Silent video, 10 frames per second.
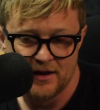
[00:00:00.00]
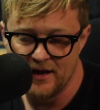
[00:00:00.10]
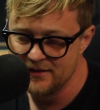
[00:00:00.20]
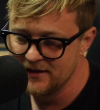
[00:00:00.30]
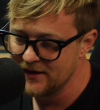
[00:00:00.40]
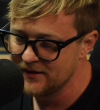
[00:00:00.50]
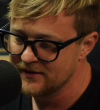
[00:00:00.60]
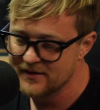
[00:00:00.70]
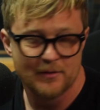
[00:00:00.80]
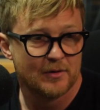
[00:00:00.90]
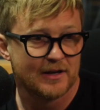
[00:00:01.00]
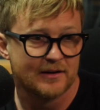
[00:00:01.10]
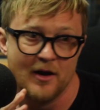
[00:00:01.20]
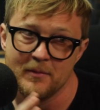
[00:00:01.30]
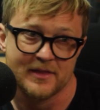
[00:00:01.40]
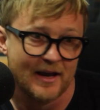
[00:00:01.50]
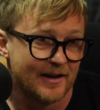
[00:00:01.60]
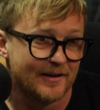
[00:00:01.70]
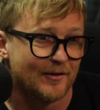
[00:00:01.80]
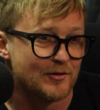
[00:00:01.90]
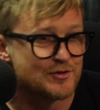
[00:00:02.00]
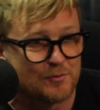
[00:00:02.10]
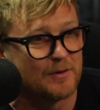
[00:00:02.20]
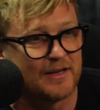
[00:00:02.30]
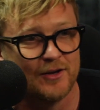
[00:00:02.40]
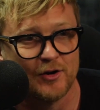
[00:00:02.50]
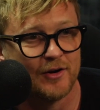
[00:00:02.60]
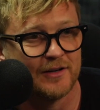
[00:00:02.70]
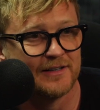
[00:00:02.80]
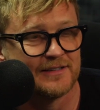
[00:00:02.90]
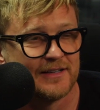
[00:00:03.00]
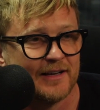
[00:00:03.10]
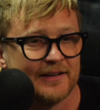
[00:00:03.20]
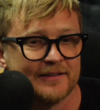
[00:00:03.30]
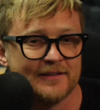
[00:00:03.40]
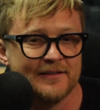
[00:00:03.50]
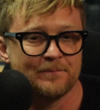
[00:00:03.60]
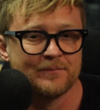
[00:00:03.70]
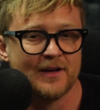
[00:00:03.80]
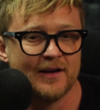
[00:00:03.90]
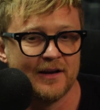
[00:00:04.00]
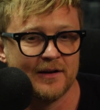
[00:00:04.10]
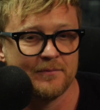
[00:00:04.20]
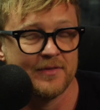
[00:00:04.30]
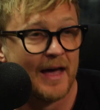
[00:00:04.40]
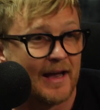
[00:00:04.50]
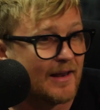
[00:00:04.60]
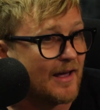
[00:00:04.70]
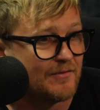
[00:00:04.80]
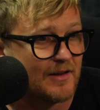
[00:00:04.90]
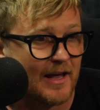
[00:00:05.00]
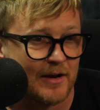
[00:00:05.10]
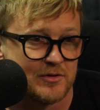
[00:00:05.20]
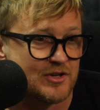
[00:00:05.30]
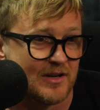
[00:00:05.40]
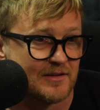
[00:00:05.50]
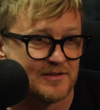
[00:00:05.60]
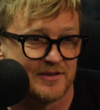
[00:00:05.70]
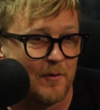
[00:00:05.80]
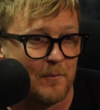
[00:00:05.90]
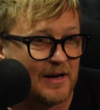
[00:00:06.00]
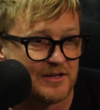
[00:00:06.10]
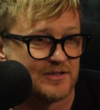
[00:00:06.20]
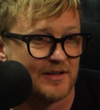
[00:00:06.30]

And then they were like, no, but they are super keen on it, and they love the language so much.